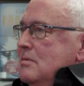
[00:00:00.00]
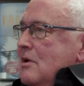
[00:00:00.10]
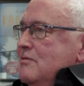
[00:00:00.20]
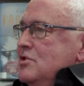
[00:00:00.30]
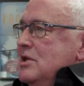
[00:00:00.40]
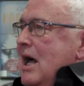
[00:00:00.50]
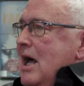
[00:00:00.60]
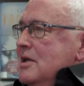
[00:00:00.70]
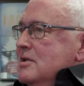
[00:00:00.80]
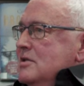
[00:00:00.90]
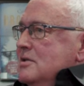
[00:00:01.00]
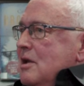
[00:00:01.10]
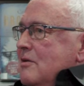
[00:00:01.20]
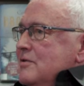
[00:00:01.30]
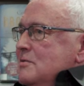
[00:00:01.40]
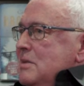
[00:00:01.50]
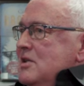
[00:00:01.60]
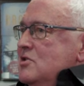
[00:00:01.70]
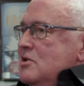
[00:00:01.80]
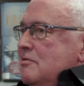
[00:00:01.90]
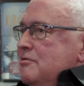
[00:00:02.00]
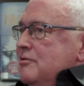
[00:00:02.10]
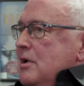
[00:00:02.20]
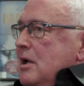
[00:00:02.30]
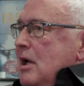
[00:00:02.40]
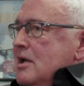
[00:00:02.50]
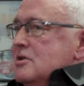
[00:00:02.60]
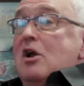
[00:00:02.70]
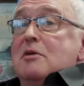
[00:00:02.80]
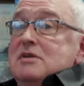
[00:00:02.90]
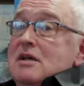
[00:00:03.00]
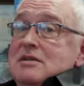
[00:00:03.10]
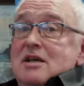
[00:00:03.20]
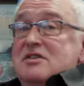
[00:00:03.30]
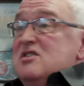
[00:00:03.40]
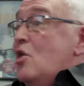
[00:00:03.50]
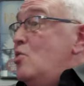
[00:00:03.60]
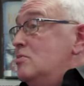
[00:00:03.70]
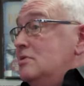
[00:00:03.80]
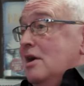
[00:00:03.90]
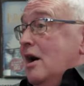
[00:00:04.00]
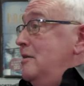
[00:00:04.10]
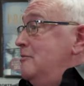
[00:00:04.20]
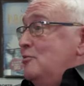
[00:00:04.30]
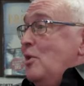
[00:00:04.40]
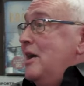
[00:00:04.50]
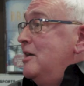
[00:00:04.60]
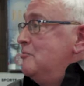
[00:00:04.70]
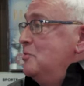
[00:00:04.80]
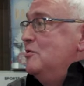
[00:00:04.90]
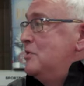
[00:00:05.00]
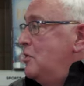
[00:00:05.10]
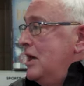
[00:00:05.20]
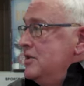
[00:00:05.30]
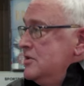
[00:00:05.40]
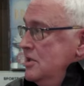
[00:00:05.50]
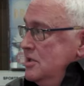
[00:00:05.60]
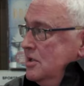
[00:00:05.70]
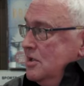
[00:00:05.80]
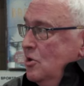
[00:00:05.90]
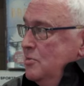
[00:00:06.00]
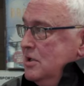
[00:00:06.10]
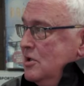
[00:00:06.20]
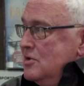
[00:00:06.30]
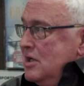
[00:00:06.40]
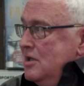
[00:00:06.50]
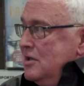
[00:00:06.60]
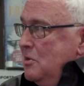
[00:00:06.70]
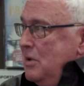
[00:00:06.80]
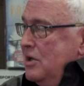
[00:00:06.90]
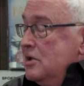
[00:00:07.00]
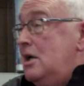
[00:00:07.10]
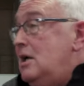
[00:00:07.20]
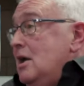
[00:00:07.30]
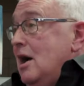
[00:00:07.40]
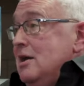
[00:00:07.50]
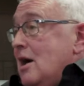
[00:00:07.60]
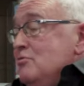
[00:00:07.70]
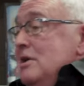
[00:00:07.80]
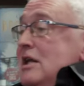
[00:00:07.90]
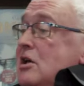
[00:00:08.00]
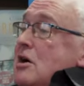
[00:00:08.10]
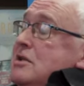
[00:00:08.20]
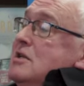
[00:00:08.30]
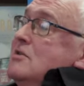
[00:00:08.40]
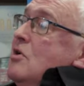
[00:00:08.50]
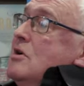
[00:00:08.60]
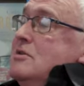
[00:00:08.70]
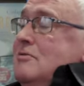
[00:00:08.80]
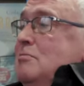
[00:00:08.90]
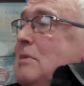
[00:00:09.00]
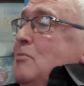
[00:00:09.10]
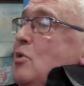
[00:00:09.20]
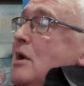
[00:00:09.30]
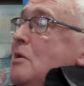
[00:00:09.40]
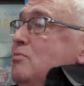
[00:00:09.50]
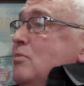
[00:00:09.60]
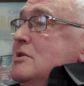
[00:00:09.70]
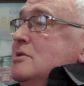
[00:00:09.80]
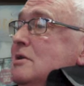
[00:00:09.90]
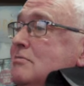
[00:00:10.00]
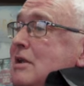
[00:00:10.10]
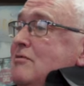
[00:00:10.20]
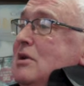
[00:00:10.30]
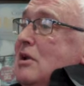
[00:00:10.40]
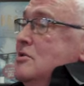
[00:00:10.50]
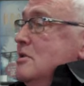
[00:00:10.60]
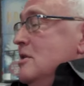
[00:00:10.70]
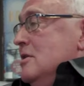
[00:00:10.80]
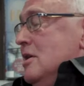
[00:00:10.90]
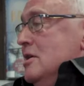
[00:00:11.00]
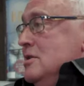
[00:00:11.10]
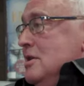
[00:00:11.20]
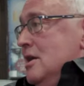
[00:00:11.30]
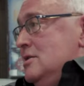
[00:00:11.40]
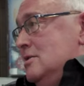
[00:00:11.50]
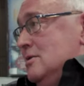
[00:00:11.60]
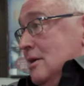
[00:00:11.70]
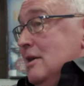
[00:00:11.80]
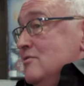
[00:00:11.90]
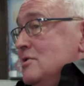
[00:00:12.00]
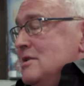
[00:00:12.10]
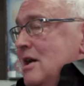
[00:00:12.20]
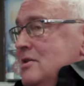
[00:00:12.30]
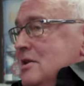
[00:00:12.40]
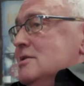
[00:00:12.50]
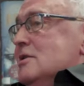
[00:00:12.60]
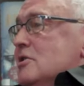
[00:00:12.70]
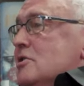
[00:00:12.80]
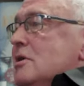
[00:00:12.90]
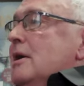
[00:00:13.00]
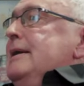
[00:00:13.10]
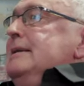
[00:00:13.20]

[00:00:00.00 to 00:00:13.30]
loves jazz, loves mischief as Colm says, has his own kind of way of moving around the city that nobody knows anything about. I, I really got his voice from uh, when I went to live in London in the 1980s. So I lived in southeast London